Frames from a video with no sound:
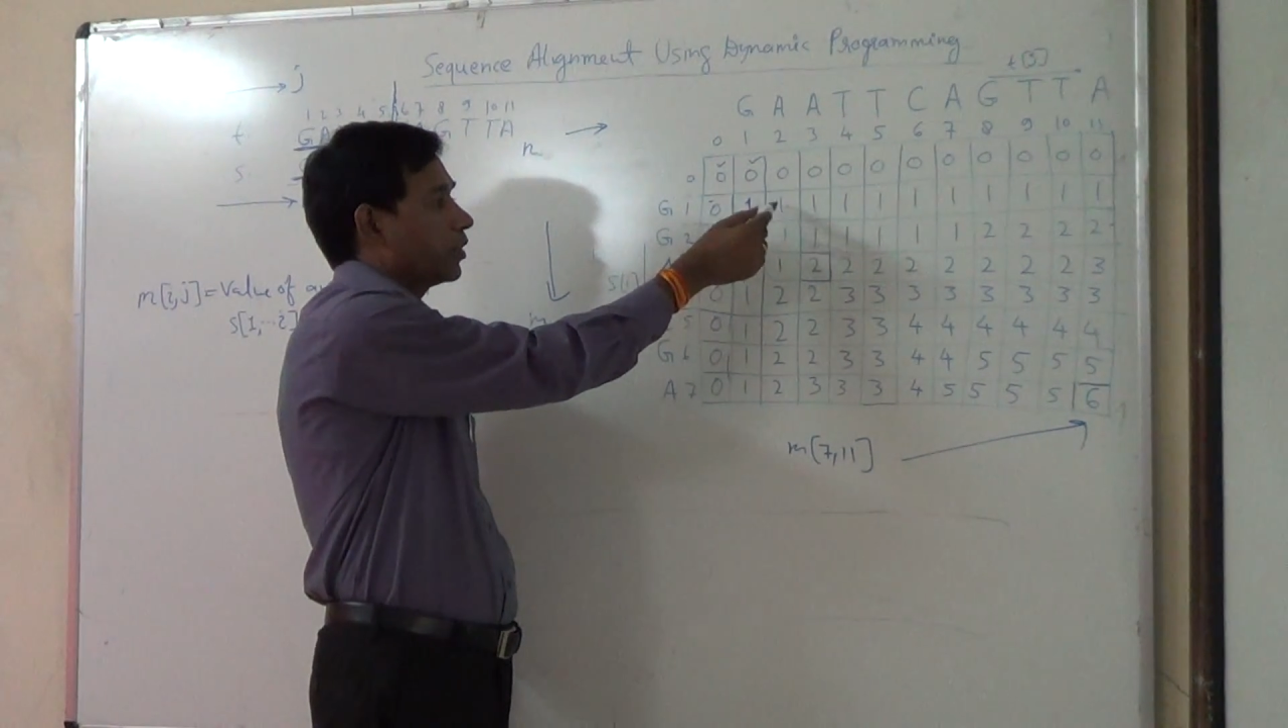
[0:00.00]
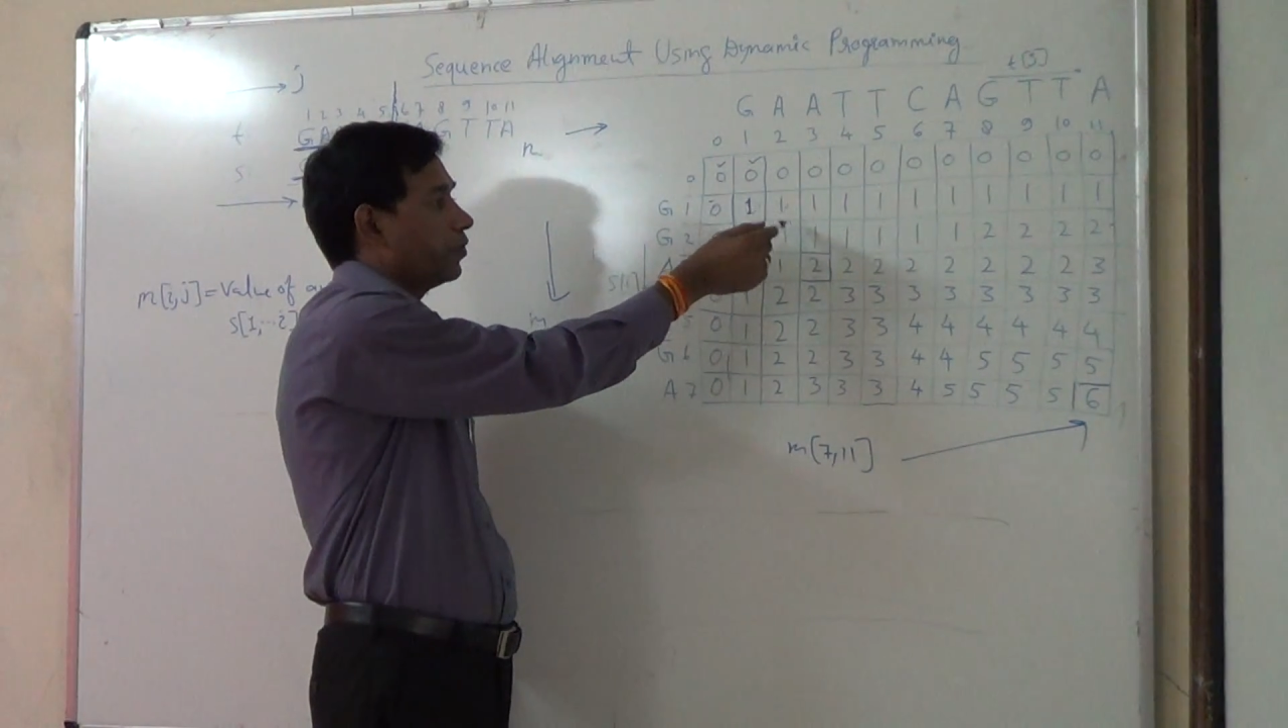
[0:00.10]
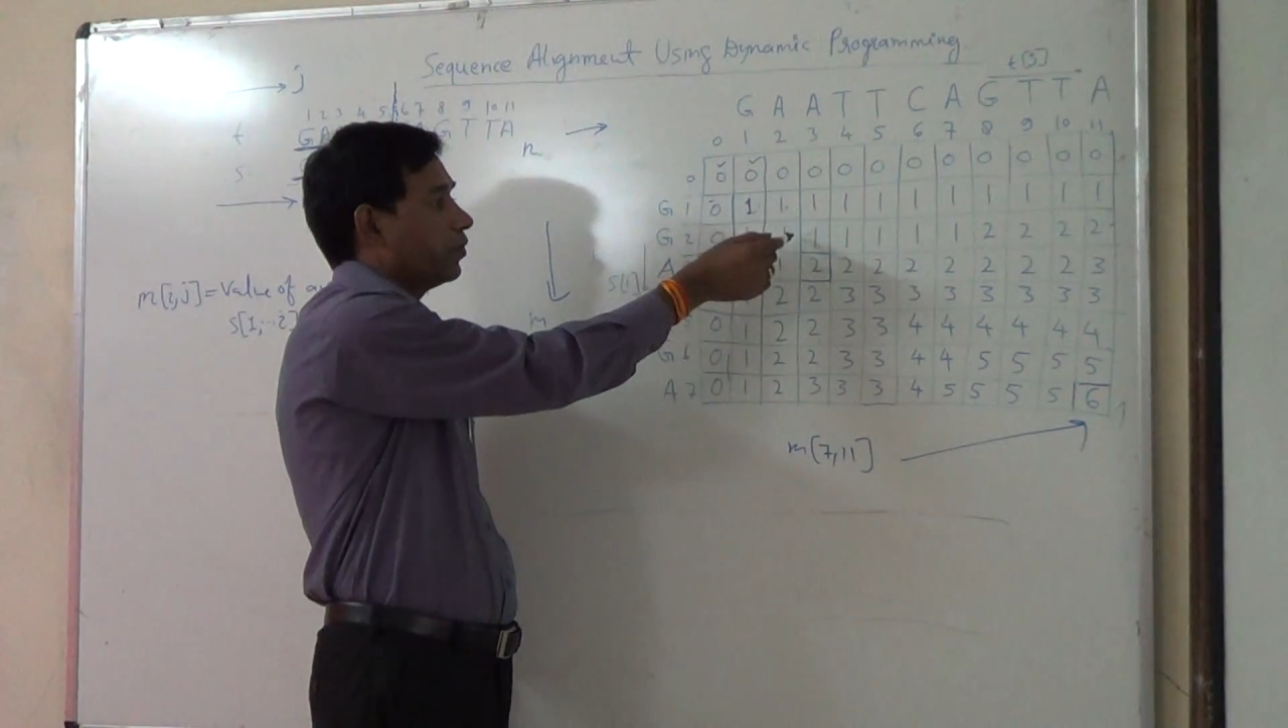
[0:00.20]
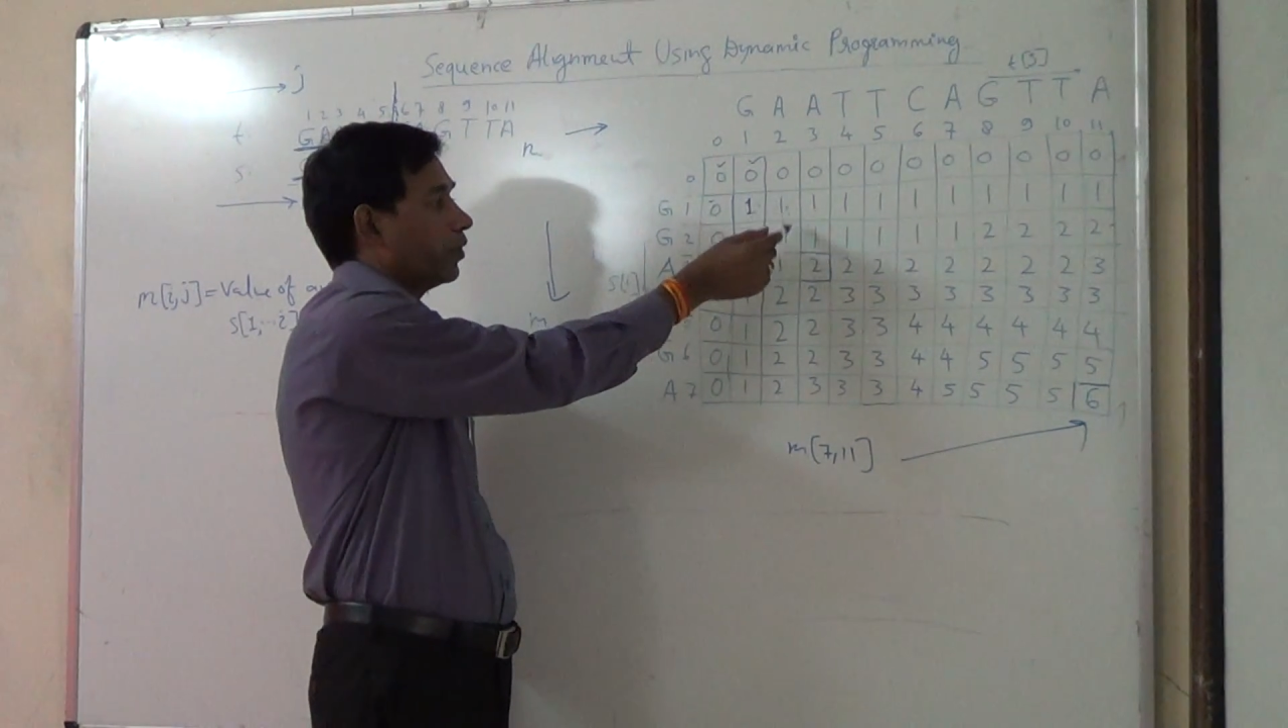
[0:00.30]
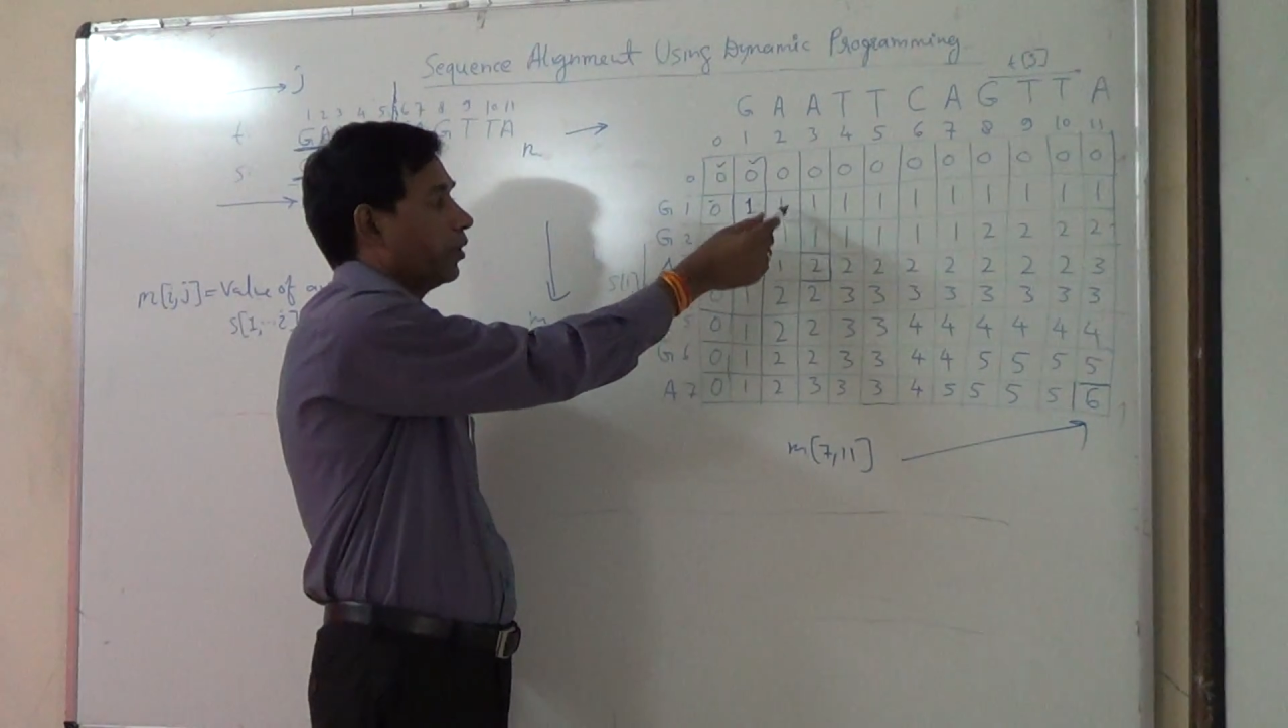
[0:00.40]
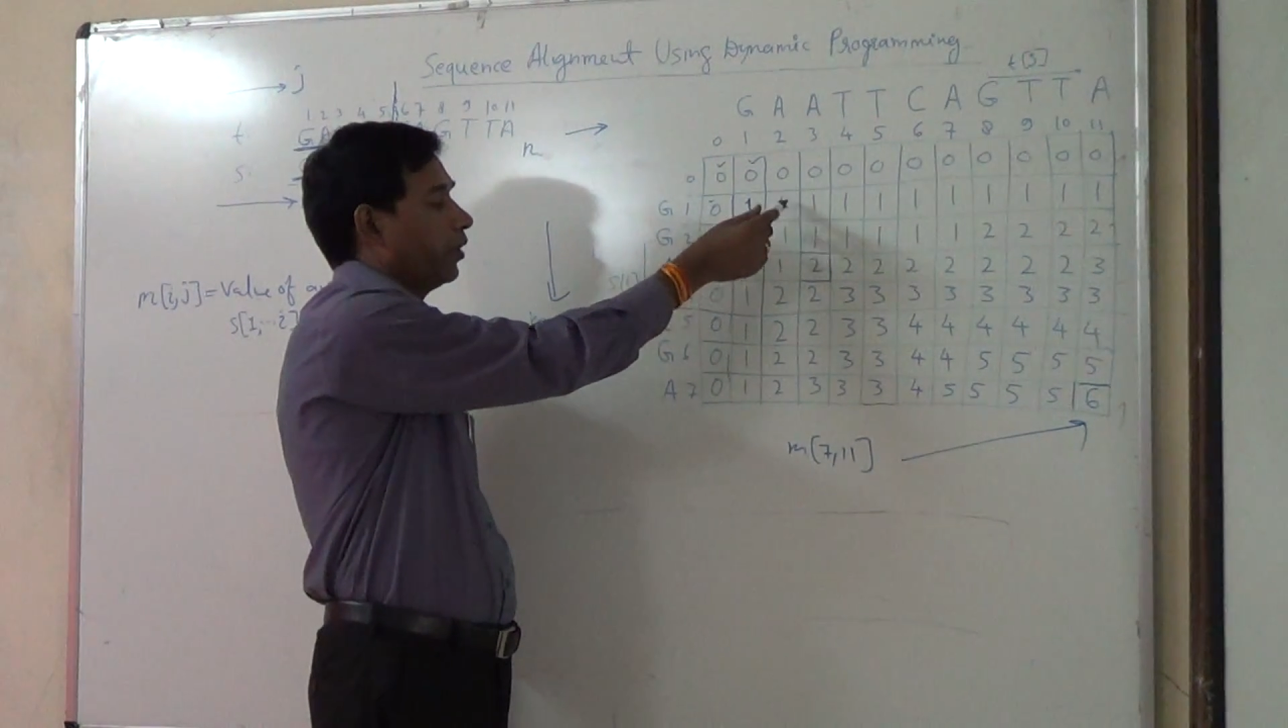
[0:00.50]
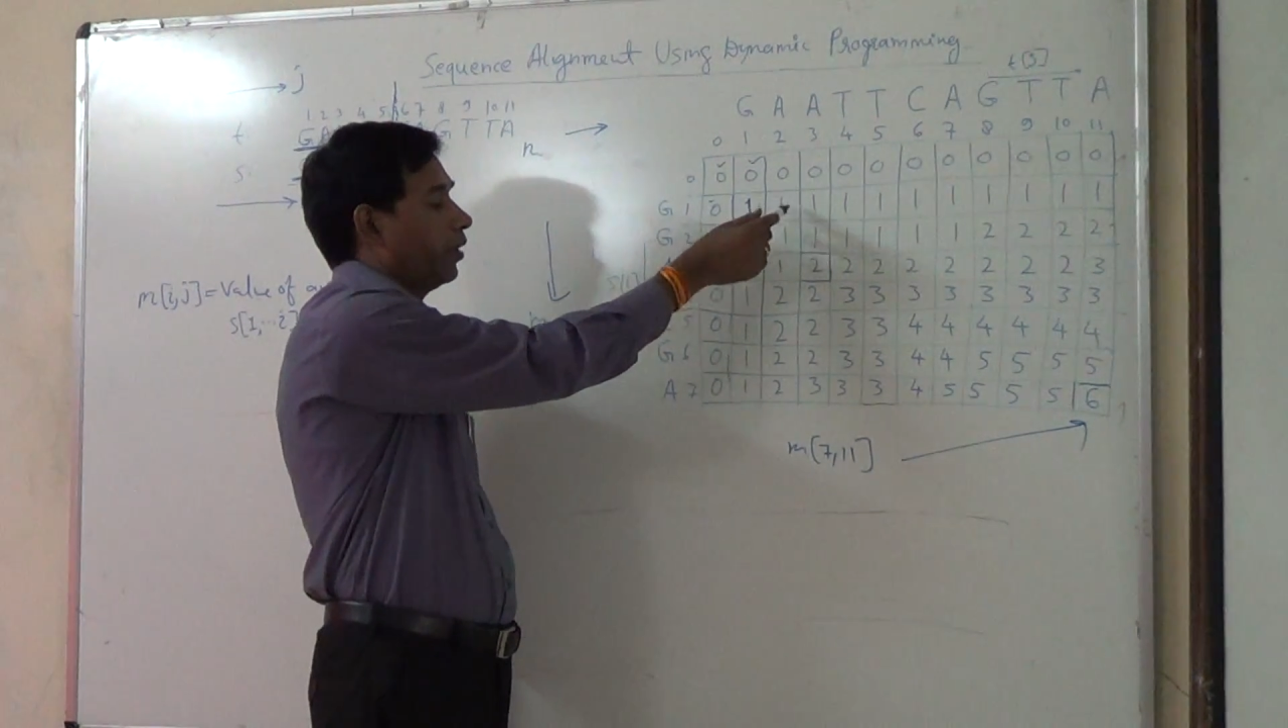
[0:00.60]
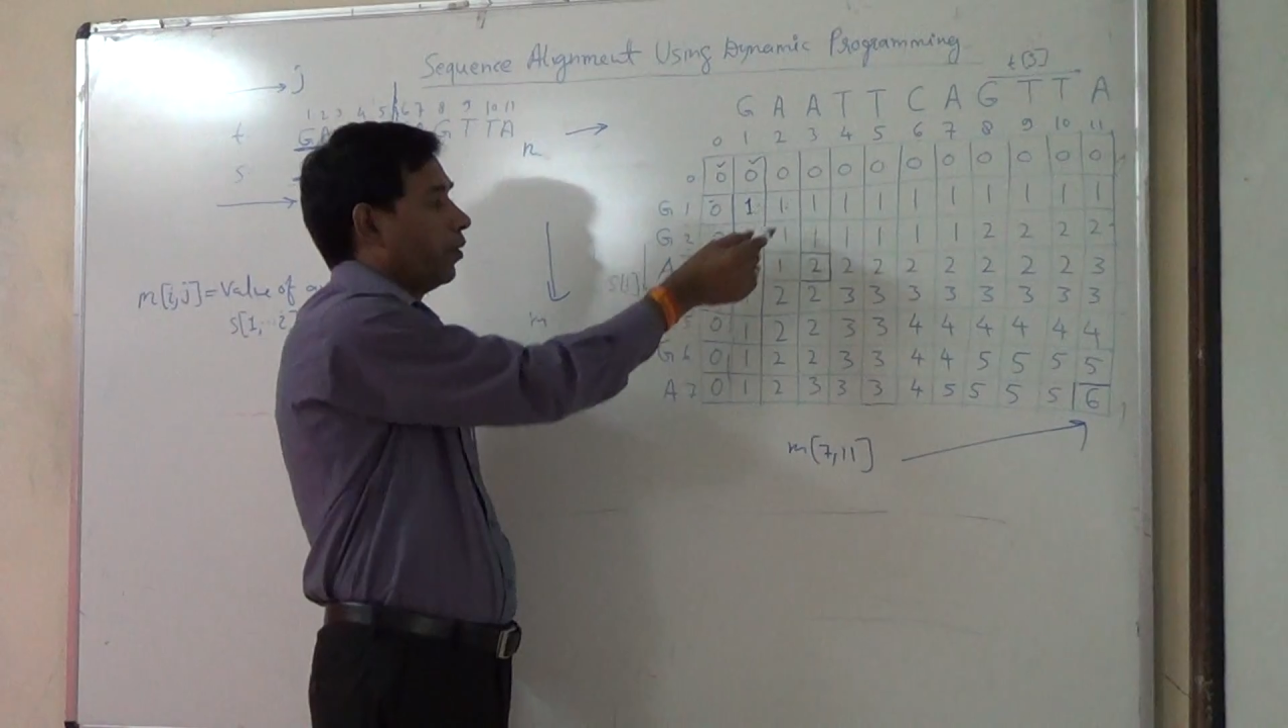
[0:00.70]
score